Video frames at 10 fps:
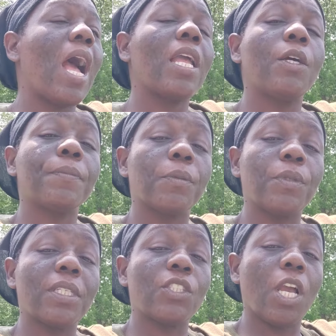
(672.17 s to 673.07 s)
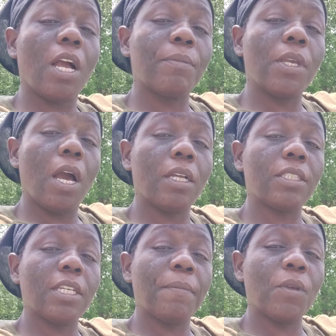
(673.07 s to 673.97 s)
I helped her with the job. Y'all
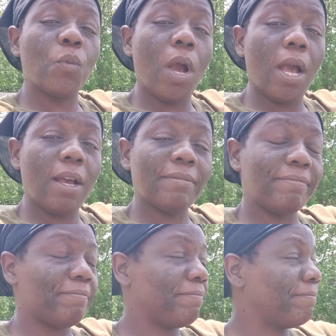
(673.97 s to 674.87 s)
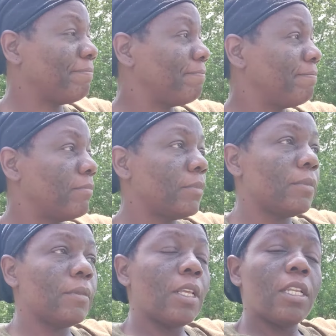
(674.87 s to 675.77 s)
tell me why
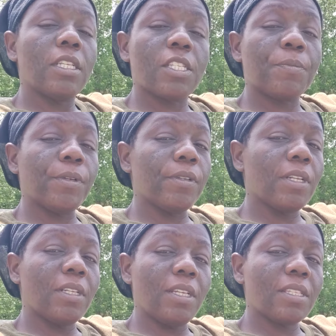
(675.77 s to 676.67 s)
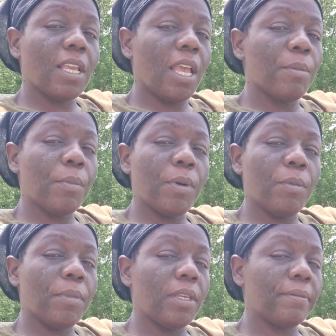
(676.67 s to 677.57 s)
the spirit of lust came
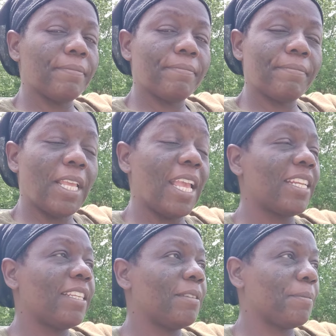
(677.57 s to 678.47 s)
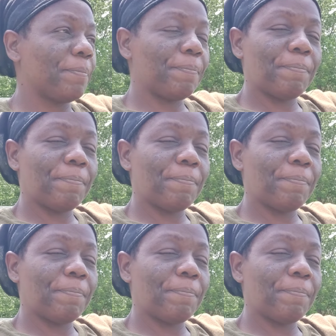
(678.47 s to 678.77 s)
upon me and him.